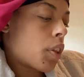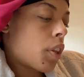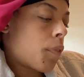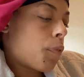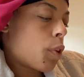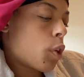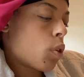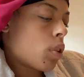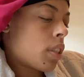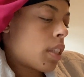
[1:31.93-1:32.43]
the
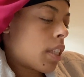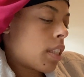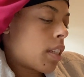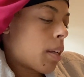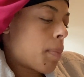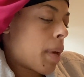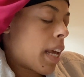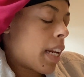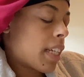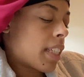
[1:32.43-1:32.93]
feudal
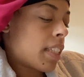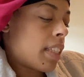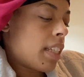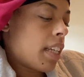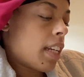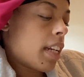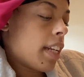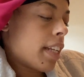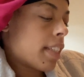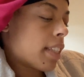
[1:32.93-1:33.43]
system had
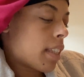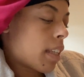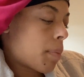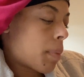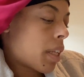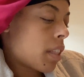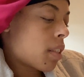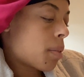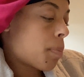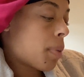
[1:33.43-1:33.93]
exceeded its
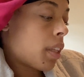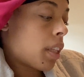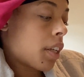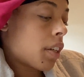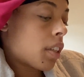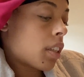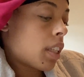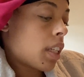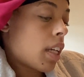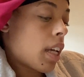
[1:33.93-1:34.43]
limits
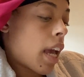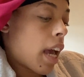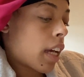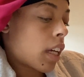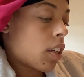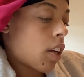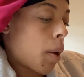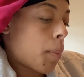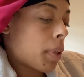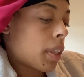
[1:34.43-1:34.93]
politically,
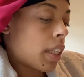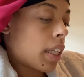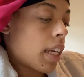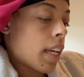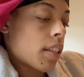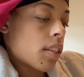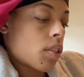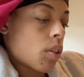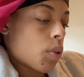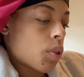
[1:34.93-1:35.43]
economically,
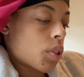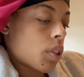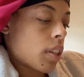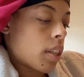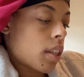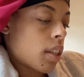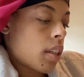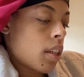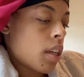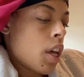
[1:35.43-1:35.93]
and socially.